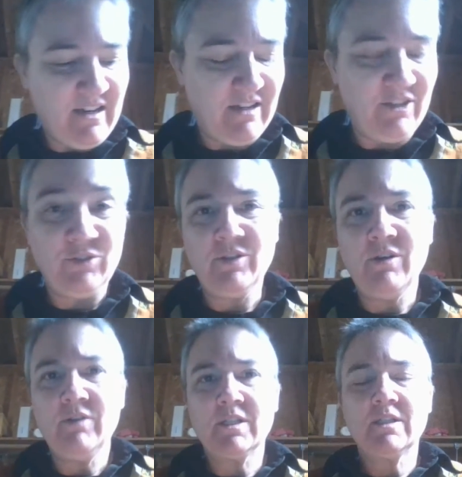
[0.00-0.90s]
you'll
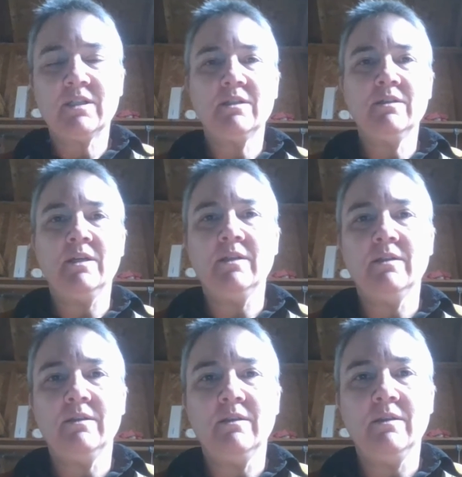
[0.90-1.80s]
notice that
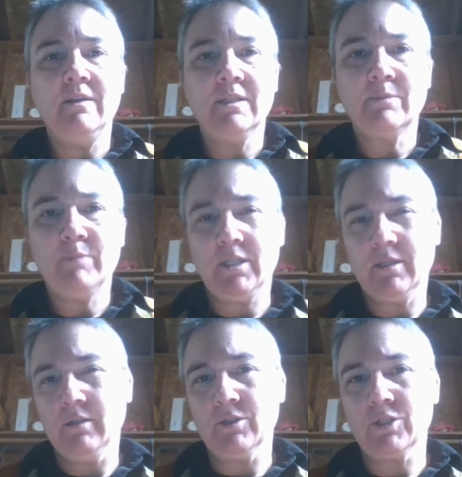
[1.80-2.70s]
this
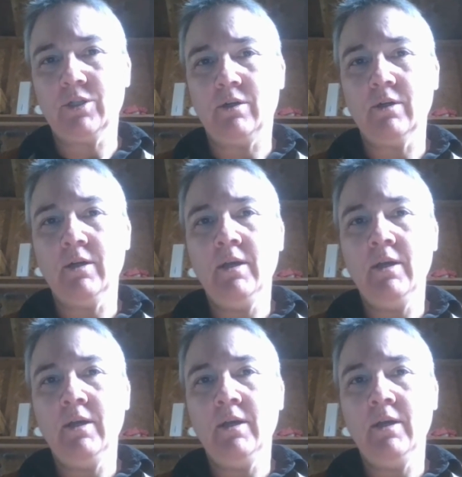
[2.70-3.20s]
particular song,